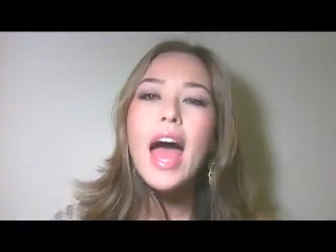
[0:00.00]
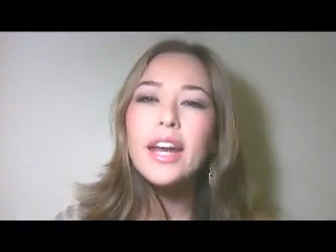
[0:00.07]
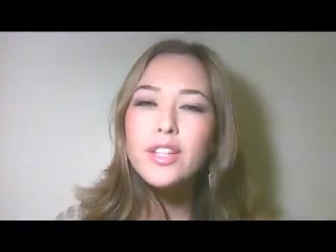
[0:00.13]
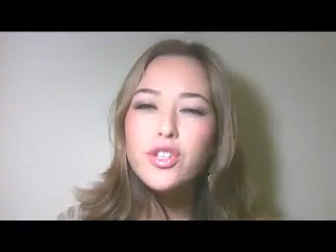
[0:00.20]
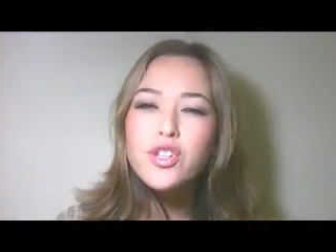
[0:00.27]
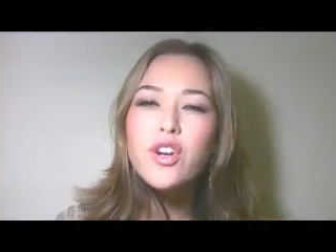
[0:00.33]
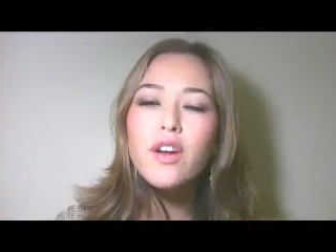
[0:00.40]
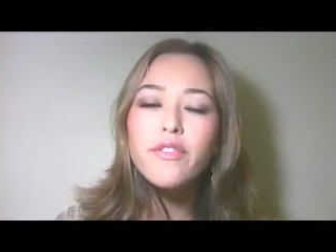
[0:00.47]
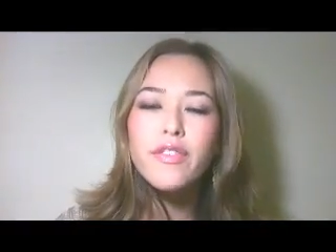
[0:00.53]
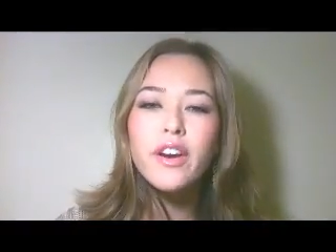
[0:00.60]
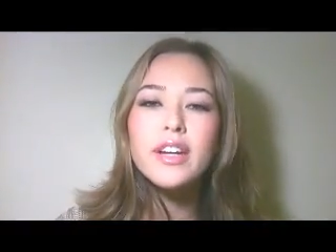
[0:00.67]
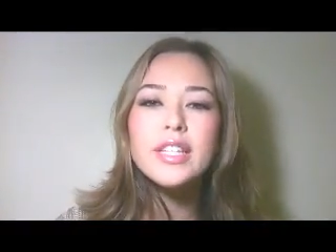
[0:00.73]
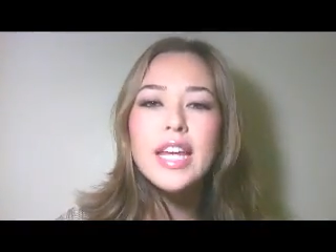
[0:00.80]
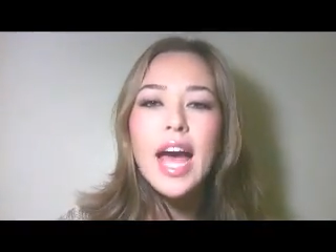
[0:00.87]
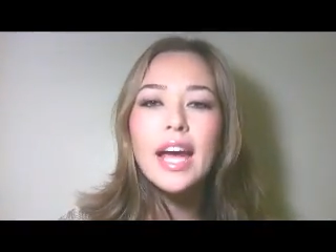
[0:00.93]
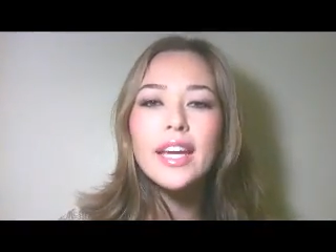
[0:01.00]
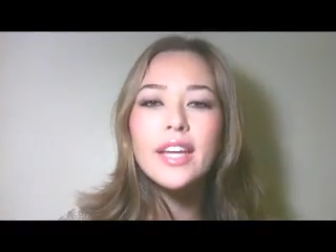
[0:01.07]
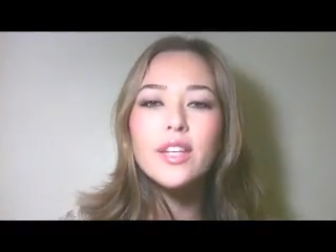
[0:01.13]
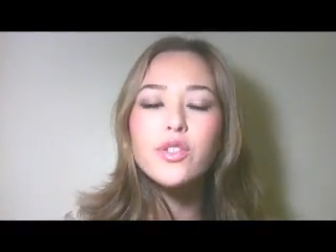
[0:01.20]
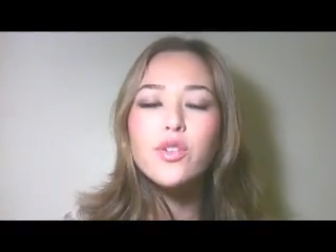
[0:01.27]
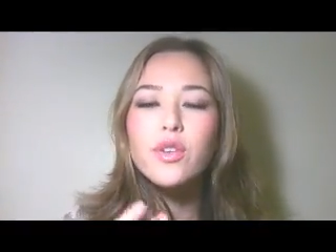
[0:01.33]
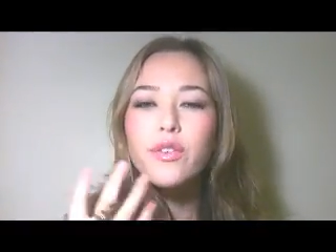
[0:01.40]
And it's not very
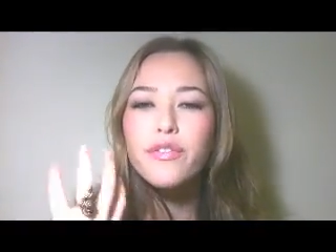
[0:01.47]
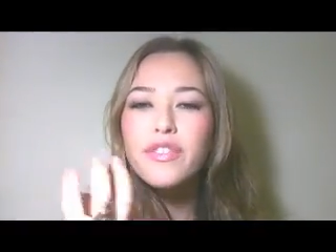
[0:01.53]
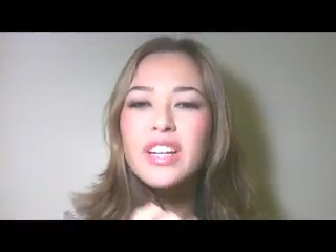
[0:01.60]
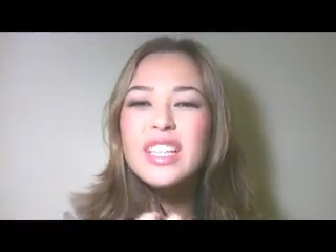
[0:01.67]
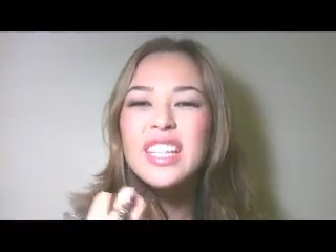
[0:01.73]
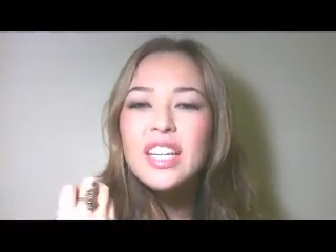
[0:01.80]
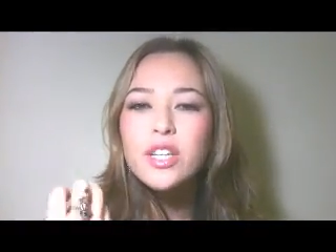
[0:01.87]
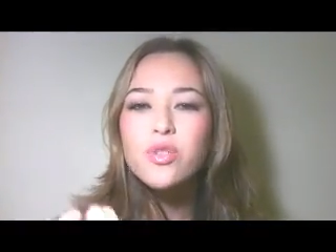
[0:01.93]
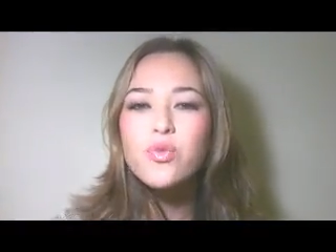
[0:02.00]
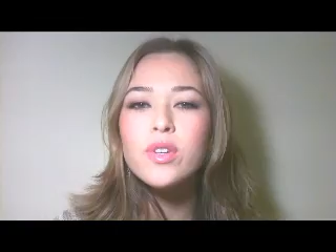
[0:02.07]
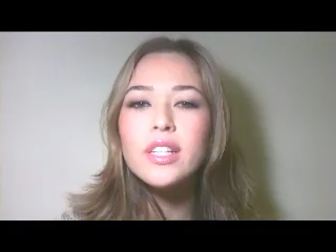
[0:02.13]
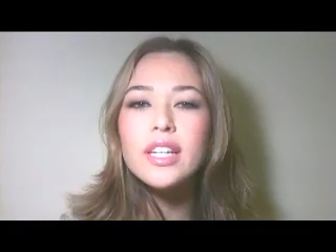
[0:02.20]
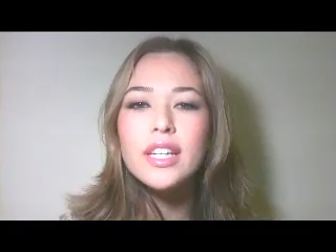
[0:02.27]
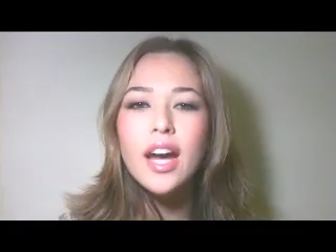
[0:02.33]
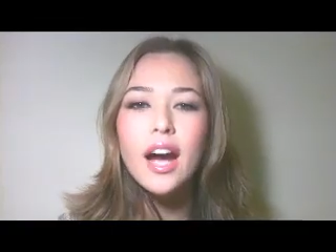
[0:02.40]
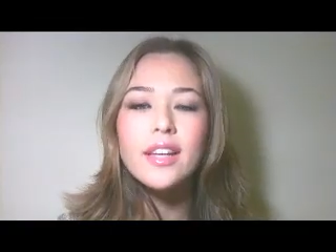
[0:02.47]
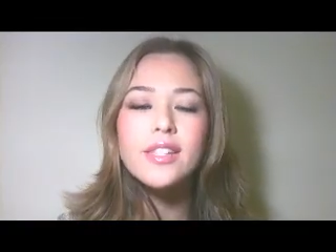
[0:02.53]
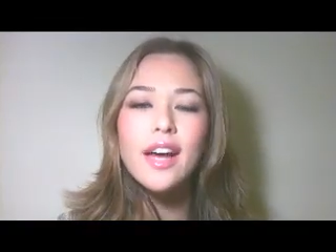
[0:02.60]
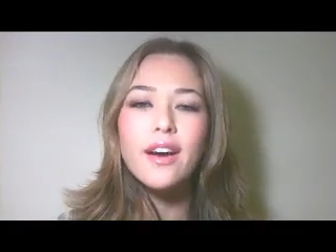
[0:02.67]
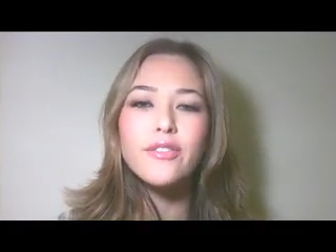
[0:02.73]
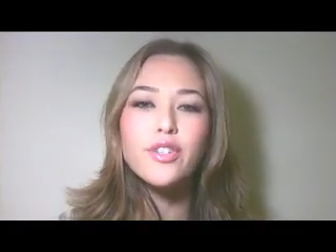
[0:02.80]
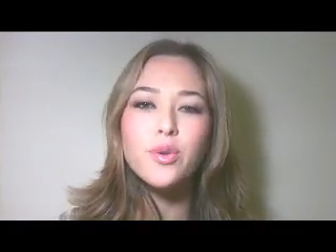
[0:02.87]
tacky, so the feeling is really nice
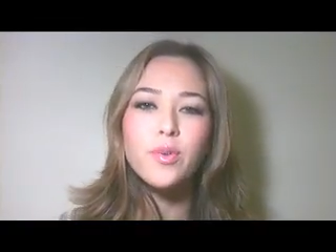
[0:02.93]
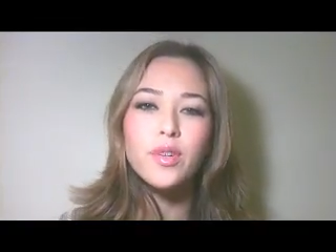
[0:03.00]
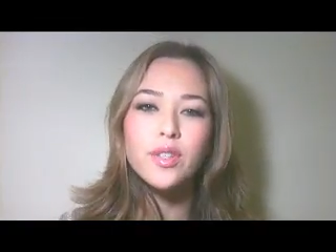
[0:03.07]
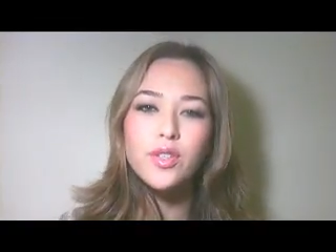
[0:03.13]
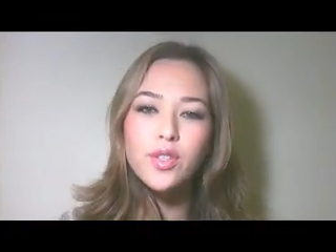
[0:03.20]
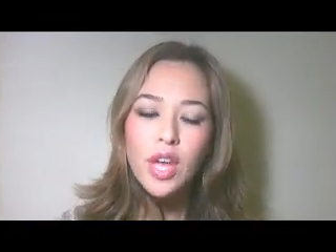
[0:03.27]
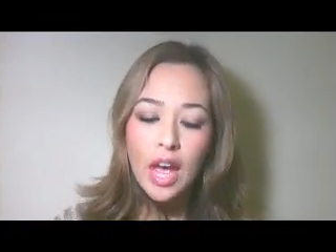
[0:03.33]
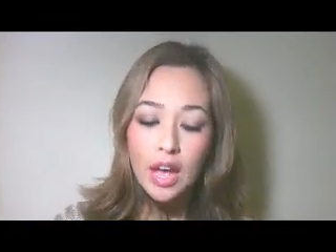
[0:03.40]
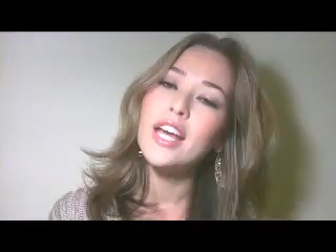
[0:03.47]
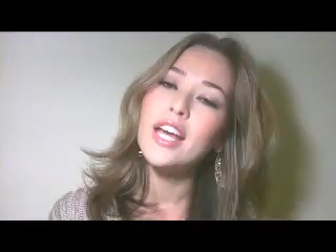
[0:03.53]
afterwards.